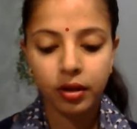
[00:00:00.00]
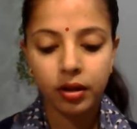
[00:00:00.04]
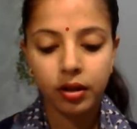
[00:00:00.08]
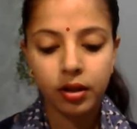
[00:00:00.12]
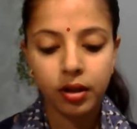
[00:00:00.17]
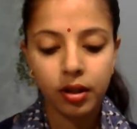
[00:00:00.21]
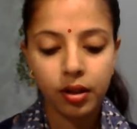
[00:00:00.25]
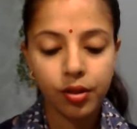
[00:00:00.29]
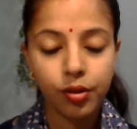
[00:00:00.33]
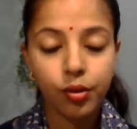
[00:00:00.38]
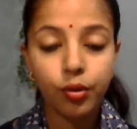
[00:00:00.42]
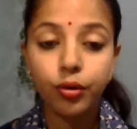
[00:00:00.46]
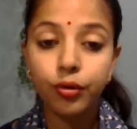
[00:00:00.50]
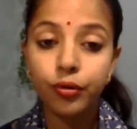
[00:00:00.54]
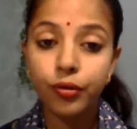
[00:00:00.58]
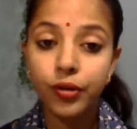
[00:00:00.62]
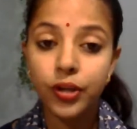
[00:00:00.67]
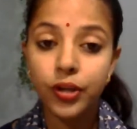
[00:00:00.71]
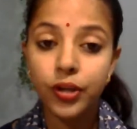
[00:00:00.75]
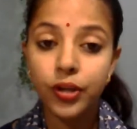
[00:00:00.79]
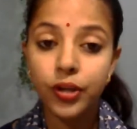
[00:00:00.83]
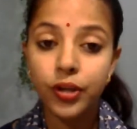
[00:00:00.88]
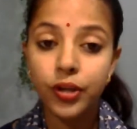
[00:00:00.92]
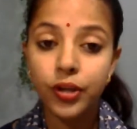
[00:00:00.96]
So
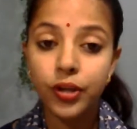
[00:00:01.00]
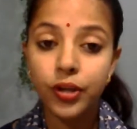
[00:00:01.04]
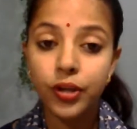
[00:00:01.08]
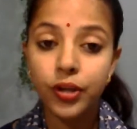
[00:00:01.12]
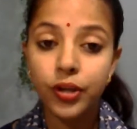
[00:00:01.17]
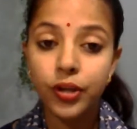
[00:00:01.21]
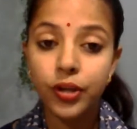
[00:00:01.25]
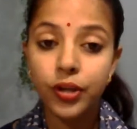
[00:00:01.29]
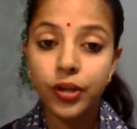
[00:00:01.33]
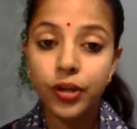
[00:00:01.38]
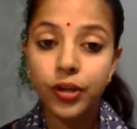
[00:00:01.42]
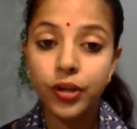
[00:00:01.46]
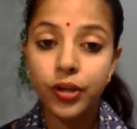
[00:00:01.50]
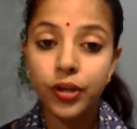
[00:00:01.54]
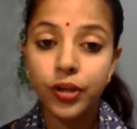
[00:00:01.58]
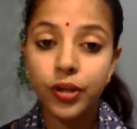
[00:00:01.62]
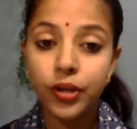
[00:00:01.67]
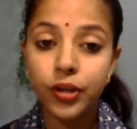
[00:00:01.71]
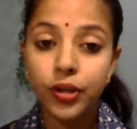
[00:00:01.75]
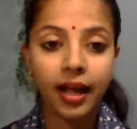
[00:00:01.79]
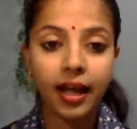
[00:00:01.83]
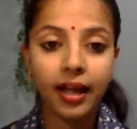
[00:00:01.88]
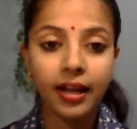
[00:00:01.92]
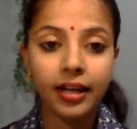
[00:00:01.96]
Trisha now she said
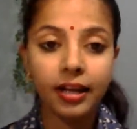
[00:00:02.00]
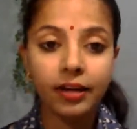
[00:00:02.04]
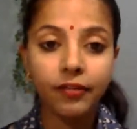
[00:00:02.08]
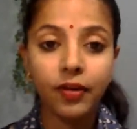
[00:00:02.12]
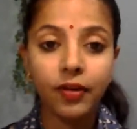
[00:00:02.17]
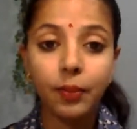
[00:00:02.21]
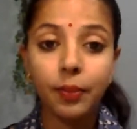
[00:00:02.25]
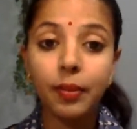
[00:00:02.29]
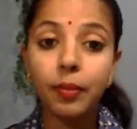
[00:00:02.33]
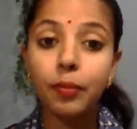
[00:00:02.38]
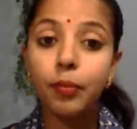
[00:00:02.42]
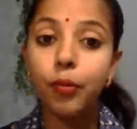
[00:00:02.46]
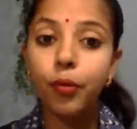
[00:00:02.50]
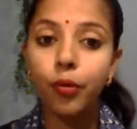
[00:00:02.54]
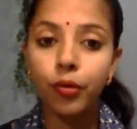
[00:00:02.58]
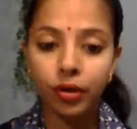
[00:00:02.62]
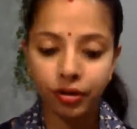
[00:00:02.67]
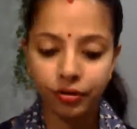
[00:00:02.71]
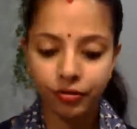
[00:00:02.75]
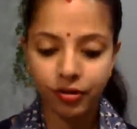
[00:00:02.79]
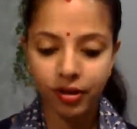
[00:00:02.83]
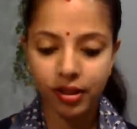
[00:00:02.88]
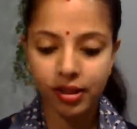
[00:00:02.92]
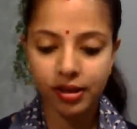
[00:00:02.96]
that it will be more
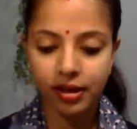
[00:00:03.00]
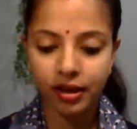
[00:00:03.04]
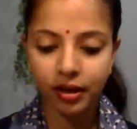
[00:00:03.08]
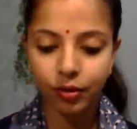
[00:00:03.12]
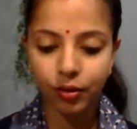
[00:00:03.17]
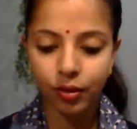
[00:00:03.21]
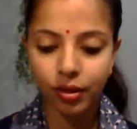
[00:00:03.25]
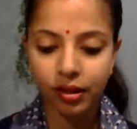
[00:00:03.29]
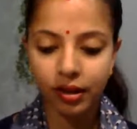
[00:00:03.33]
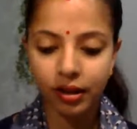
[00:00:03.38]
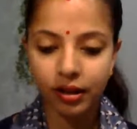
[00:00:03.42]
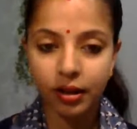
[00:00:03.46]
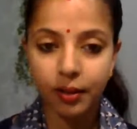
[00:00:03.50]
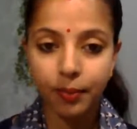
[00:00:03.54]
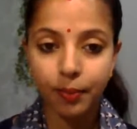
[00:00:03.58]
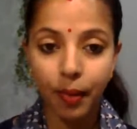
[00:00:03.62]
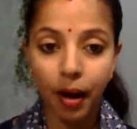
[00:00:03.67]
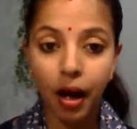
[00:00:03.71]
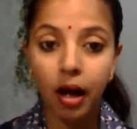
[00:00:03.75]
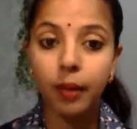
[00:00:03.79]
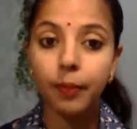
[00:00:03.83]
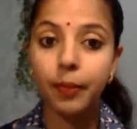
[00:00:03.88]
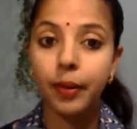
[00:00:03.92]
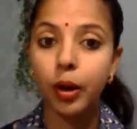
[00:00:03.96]
interesting to see the
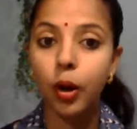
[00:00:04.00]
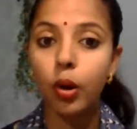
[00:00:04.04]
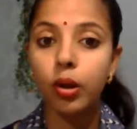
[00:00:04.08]
park because